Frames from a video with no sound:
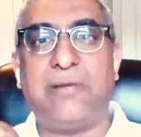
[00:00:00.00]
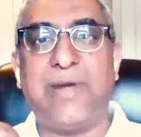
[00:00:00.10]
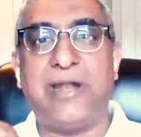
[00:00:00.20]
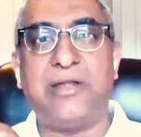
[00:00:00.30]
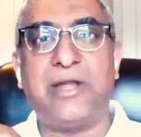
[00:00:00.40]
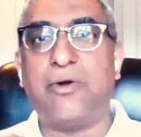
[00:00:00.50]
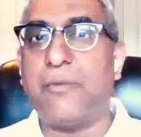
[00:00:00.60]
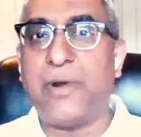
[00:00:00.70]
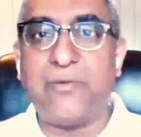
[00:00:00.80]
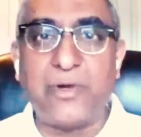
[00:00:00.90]
managing
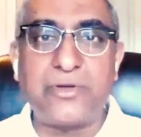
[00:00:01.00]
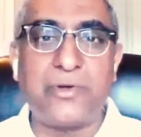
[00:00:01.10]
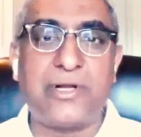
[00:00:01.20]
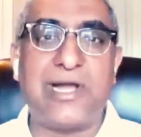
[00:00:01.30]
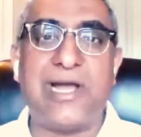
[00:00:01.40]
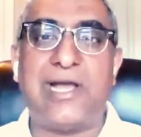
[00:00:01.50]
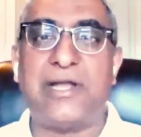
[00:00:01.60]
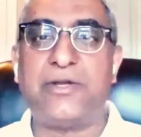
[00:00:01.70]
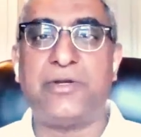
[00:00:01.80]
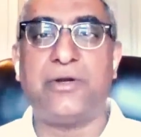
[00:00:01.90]
corporate virtual
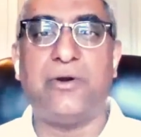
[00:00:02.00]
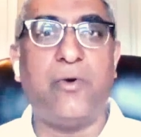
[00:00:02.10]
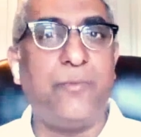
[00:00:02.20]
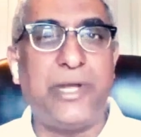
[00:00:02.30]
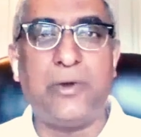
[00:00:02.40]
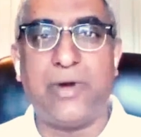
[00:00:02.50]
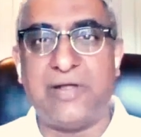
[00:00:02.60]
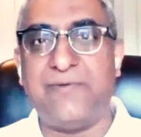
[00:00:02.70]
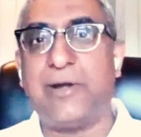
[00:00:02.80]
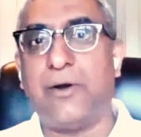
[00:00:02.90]
cash, OBO
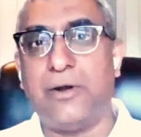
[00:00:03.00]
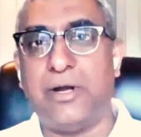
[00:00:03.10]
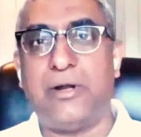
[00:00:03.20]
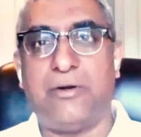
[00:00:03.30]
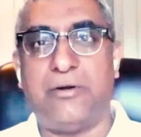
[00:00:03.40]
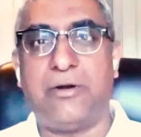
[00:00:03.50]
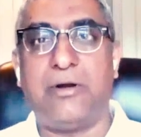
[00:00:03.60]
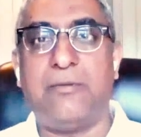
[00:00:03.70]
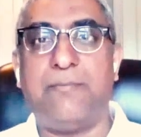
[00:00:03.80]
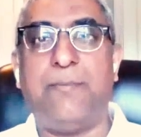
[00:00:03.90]
as we call it,
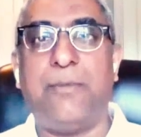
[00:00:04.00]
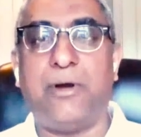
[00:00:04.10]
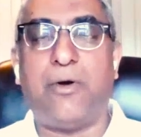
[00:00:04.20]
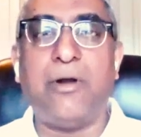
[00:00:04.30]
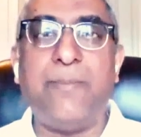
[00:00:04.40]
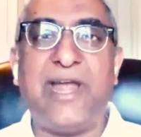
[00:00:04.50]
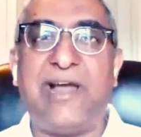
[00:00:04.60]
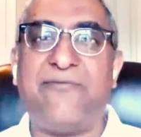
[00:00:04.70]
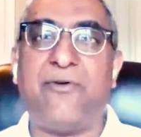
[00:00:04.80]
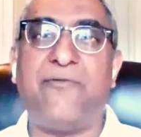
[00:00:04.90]
or on
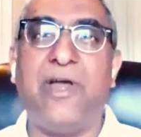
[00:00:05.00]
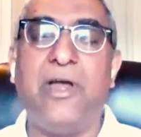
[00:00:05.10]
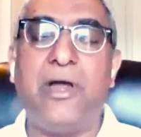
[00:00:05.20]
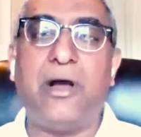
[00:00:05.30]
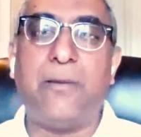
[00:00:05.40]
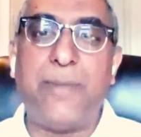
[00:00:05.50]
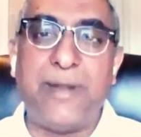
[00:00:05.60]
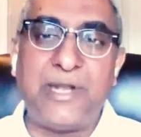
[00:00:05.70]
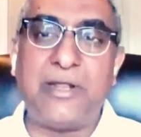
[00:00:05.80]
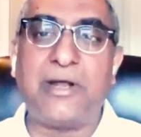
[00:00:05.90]
behalf of
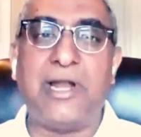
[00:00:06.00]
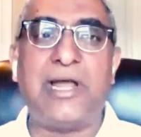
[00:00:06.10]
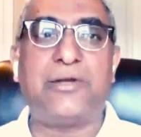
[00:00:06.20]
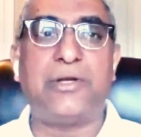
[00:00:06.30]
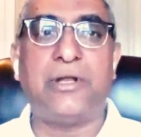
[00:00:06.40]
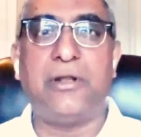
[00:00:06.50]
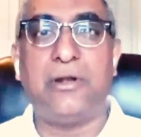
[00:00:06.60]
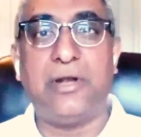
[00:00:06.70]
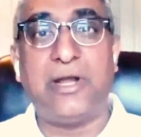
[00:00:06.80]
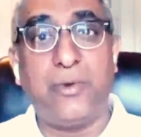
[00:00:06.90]
payments and
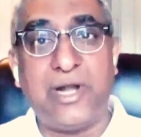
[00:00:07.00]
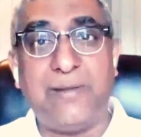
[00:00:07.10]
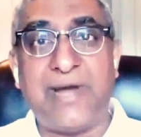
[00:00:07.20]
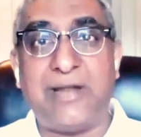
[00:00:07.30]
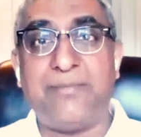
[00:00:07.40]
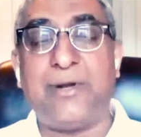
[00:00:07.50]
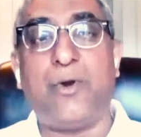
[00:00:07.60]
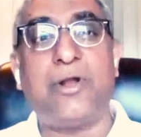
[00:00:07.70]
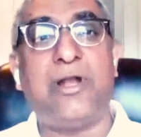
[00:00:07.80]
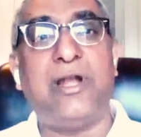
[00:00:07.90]
collections, liquidity management
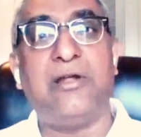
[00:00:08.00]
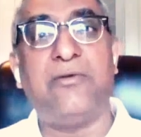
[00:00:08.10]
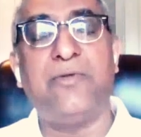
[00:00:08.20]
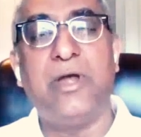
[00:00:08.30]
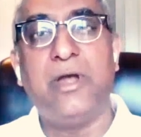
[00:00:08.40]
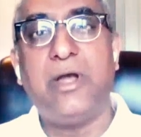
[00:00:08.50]
alternatives,